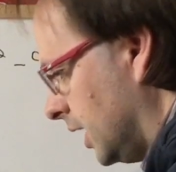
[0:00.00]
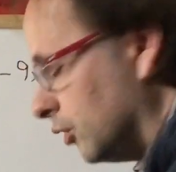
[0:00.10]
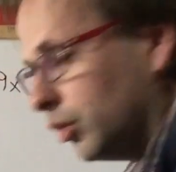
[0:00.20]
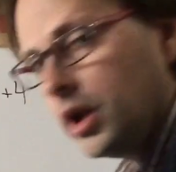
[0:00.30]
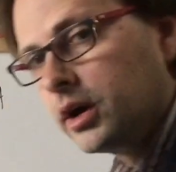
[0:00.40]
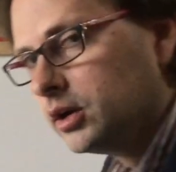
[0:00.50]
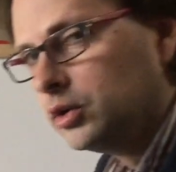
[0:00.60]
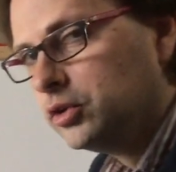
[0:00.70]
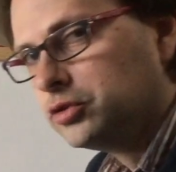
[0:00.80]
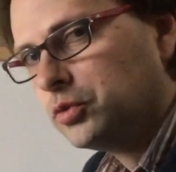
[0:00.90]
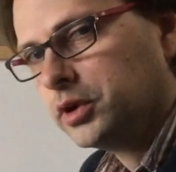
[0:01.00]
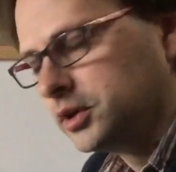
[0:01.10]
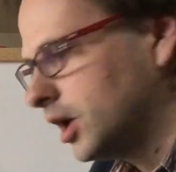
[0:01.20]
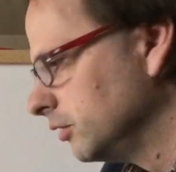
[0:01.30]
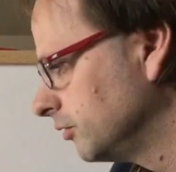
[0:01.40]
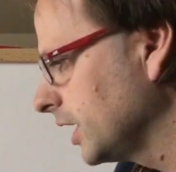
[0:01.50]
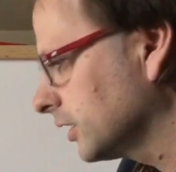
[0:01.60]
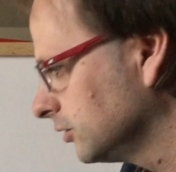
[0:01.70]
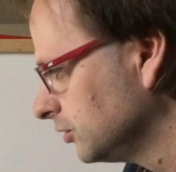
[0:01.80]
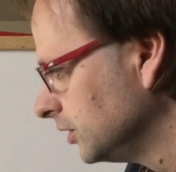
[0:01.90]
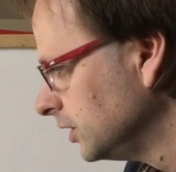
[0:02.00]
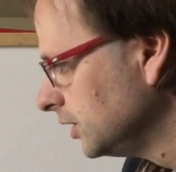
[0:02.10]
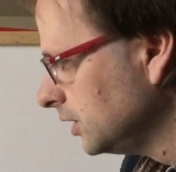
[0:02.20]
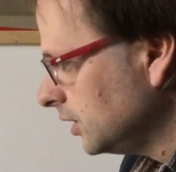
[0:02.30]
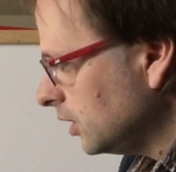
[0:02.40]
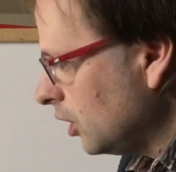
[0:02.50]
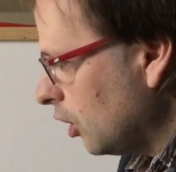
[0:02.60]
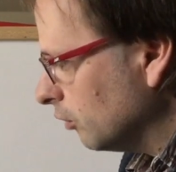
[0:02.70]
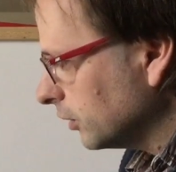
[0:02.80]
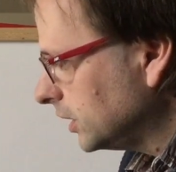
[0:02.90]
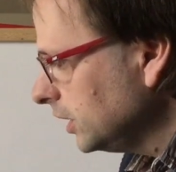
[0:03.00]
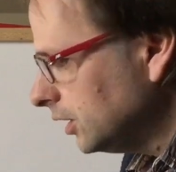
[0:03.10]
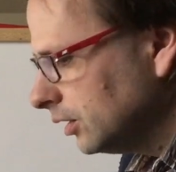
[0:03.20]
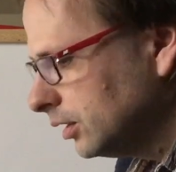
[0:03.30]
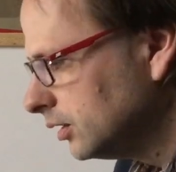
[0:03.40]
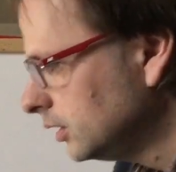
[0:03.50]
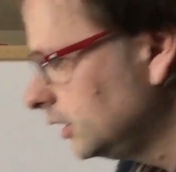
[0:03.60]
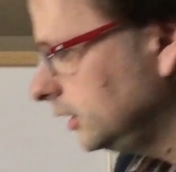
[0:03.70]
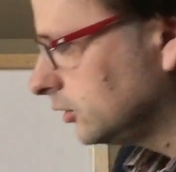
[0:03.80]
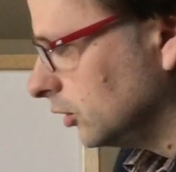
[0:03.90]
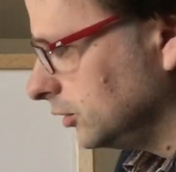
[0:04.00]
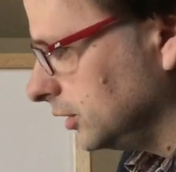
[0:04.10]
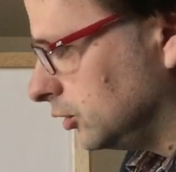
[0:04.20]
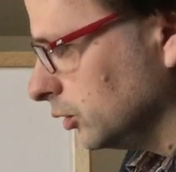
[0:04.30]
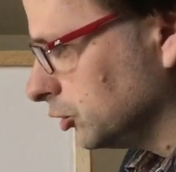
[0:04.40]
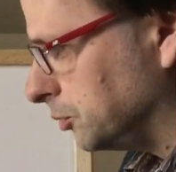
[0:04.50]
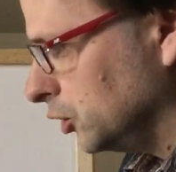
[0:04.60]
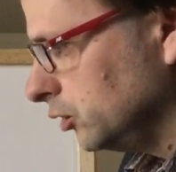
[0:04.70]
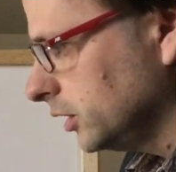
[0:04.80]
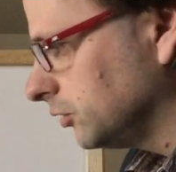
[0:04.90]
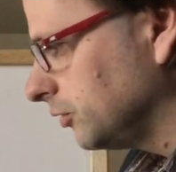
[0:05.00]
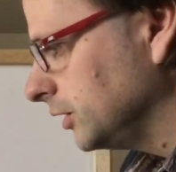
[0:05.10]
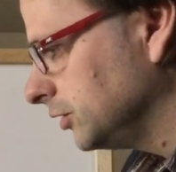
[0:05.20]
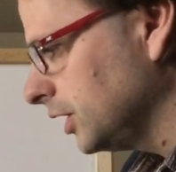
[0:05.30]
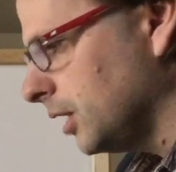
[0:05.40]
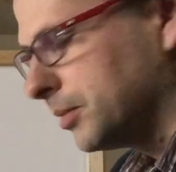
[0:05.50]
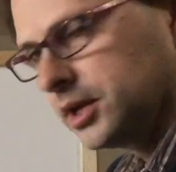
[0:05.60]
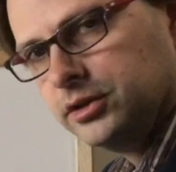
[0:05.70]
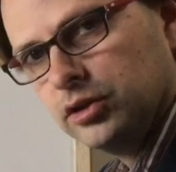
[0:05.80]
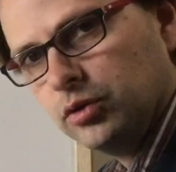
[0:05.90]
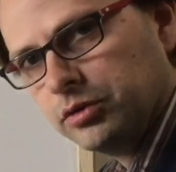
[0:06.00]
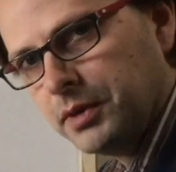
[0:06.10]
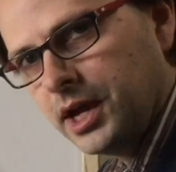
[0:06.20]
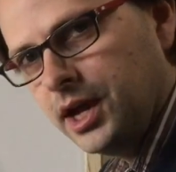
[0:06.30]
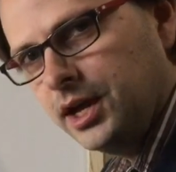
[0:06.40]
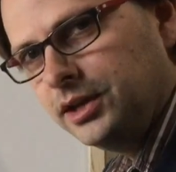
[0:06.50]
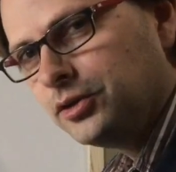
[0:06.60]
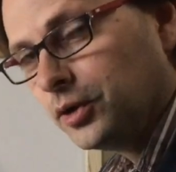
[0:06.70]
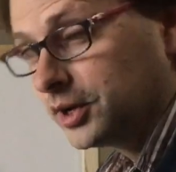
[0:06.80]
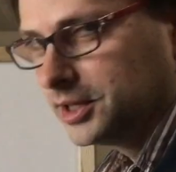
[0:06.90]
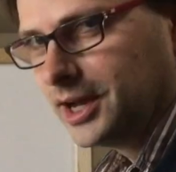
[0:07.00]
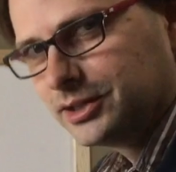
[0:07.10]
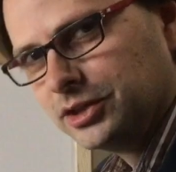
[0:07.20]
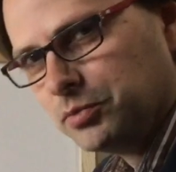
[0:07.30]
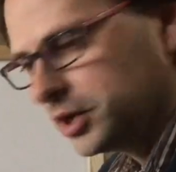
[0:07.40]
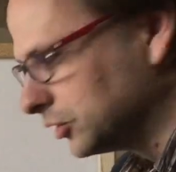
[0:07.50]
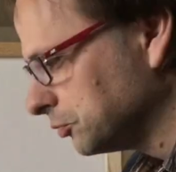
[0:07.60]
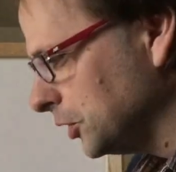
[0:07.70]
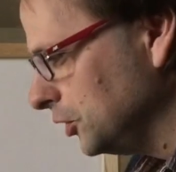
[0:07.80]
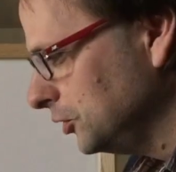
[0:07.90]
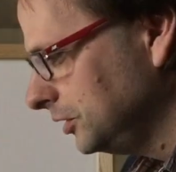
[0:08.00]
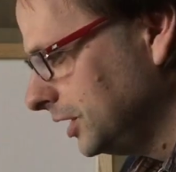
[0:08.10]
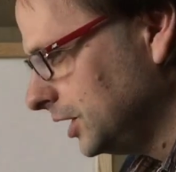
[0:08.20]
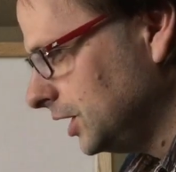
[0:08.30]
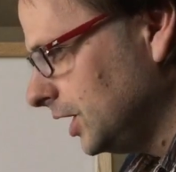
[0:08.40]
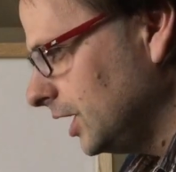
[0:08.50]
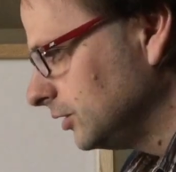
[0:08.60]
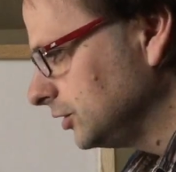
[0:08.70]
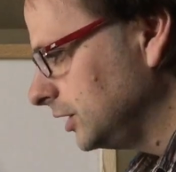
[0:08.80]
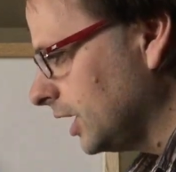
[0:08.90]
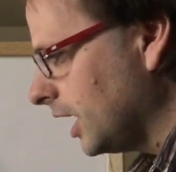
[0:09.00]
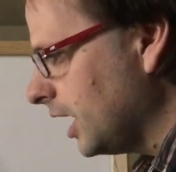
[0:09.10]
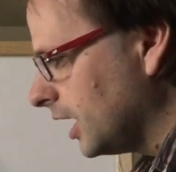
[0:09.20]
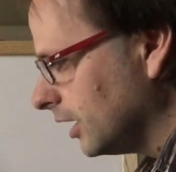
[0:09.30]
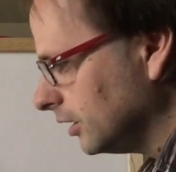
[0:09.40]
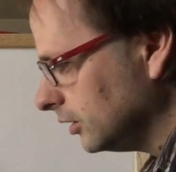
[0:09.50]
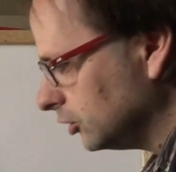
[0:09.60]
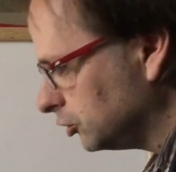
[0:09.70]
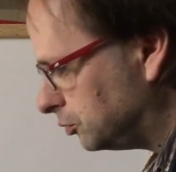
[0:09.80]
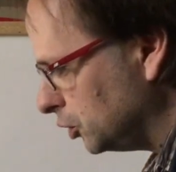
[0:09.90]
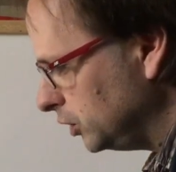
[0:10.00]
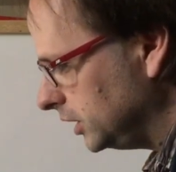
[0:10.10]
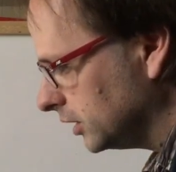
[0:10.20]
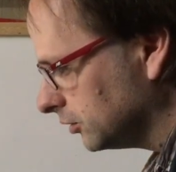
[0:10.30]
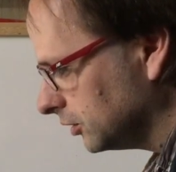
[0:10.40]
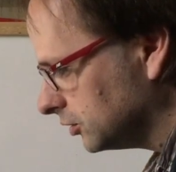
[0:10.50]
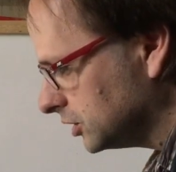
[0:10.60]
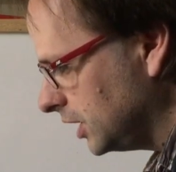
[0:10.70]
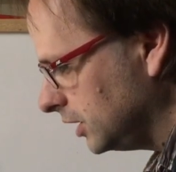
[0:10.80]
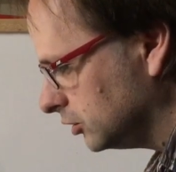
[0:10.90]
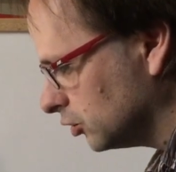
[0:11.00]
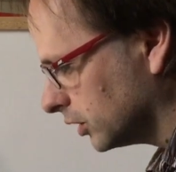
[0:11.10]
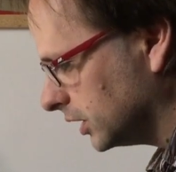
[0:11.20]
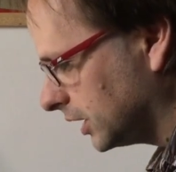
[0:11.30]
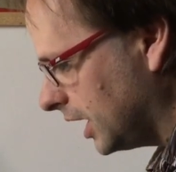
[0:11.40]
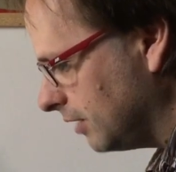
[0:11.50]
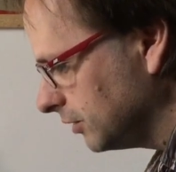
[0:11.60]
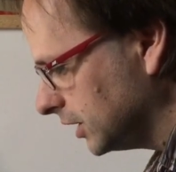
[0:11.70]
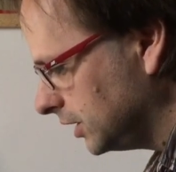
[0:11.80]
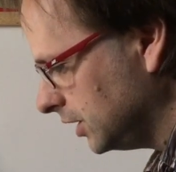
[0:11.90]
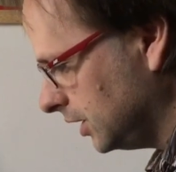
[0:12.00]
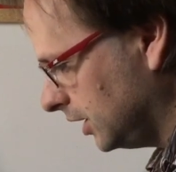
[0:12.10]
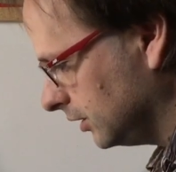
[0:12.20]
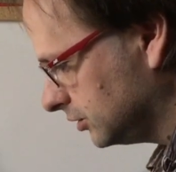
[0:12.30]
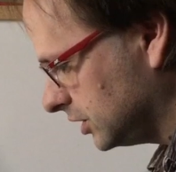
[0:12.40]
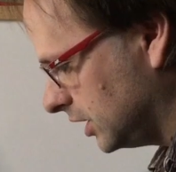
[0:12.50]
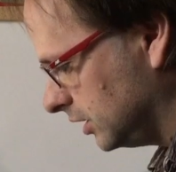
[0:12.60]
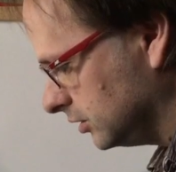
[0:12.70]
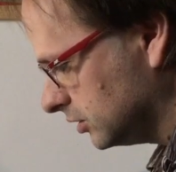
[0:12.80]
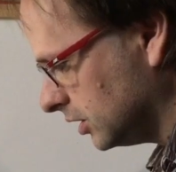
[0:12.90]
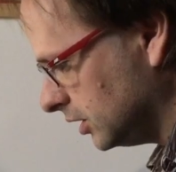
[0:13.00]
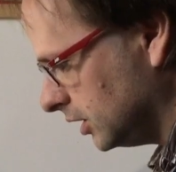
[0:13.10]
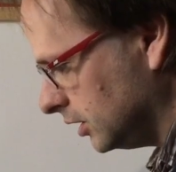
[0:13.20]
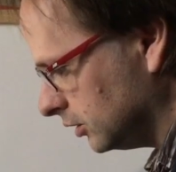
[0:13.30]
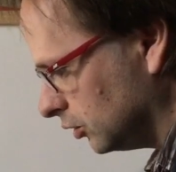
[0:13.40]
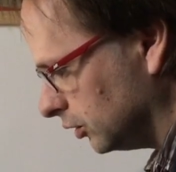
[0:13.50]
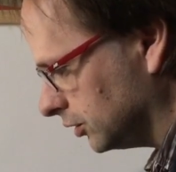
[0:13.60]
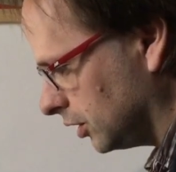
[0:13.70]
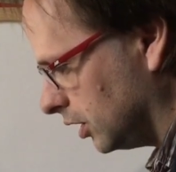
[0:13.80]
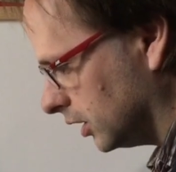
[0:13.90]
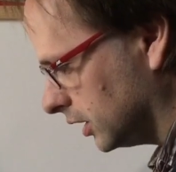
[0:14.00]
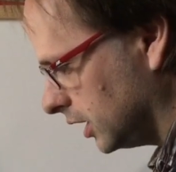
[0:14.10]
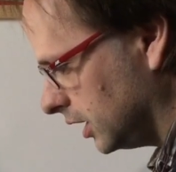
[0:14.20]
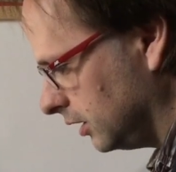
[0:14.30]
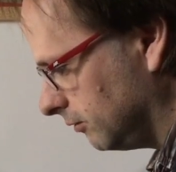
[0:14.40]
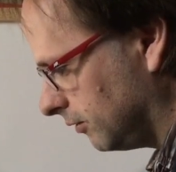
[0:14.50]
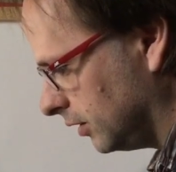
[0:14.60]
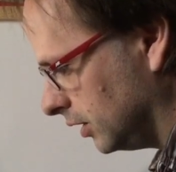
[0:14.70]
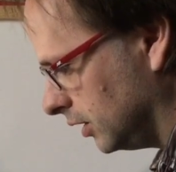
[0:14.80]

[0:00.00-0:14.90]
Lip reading: And we're not going to use the word convex. Over here, it turns into a spoon that's facing up. I can do it with my hand, or I can actually bring a spoon and see, spooniness has changed, or concavity has changed. So it's concave